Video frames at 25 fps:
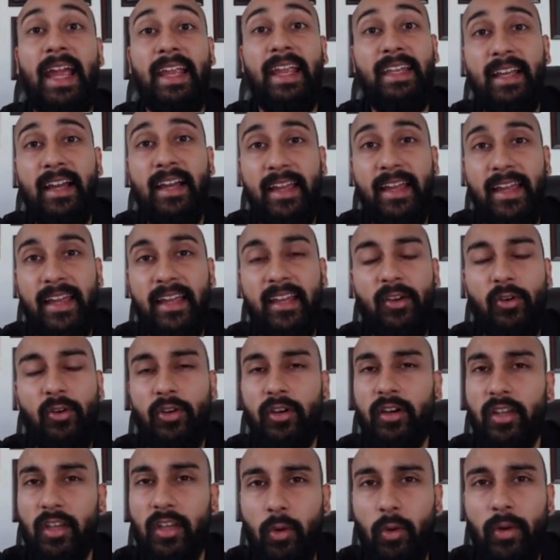ITIN
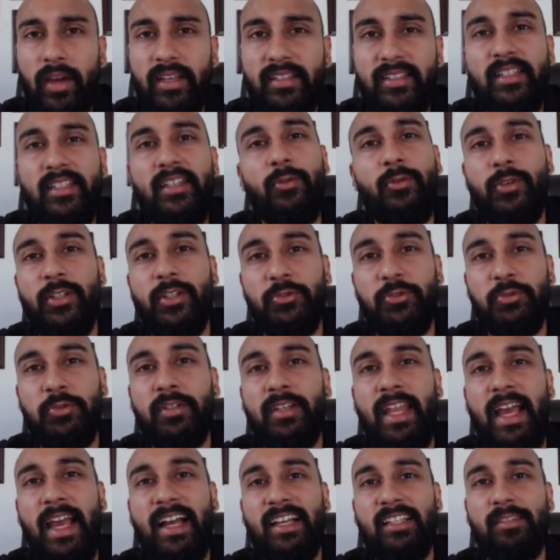or a US
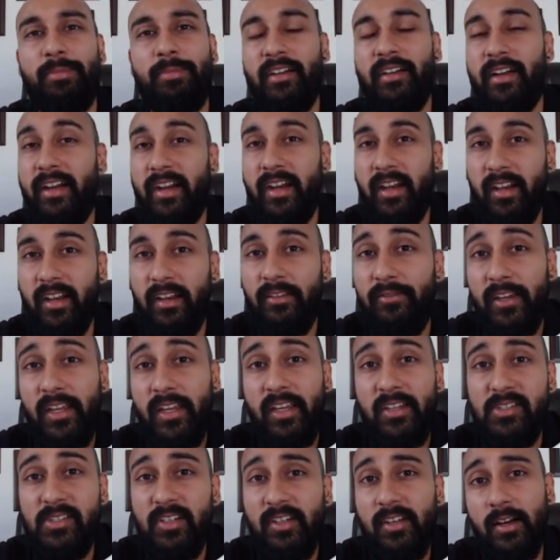Individual Taxpayer
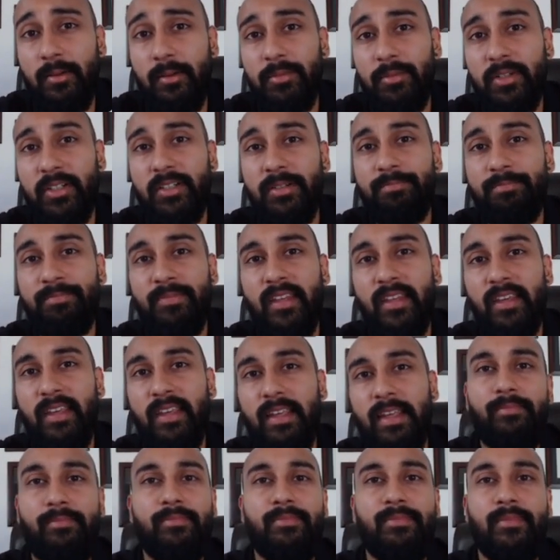Identification Number?
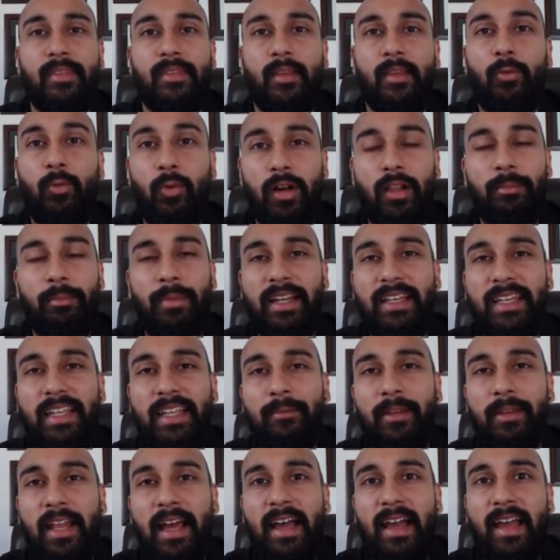Well, my
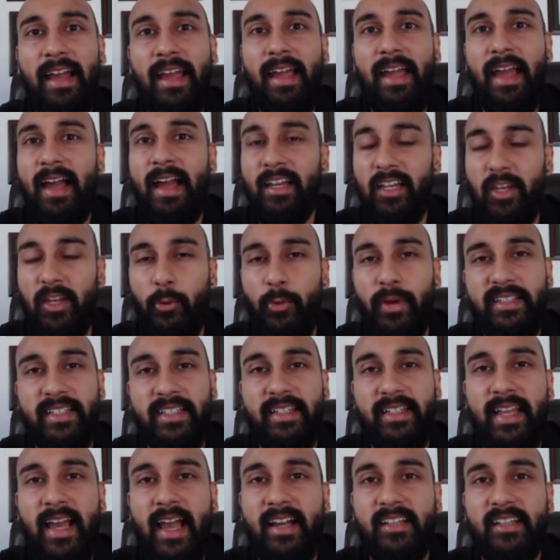team and I at
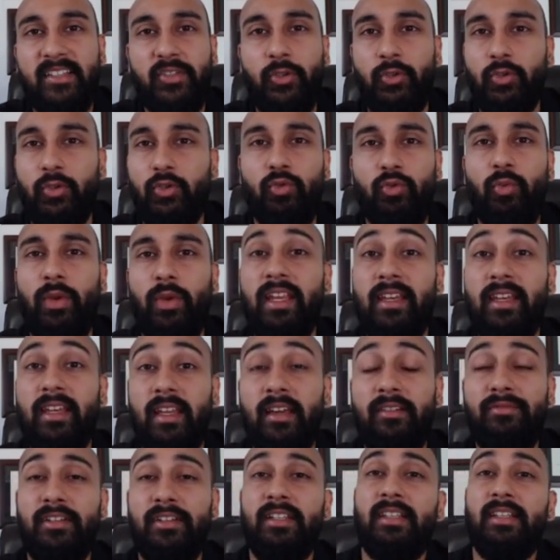USA Tax Gurus, we can
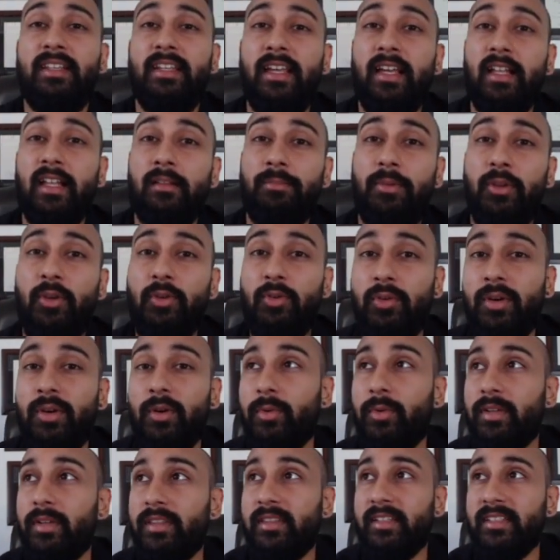definitely help you
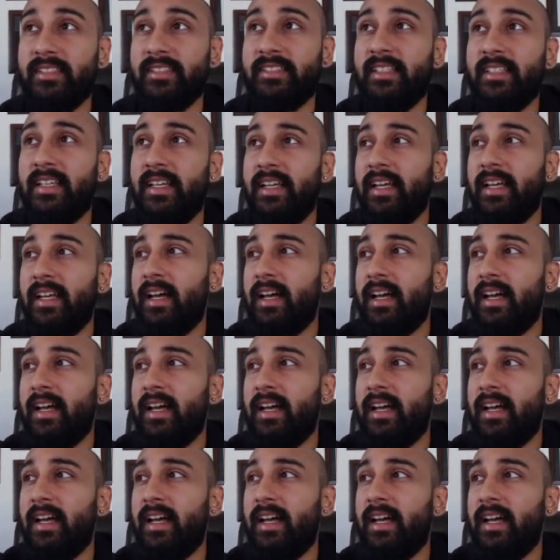with this.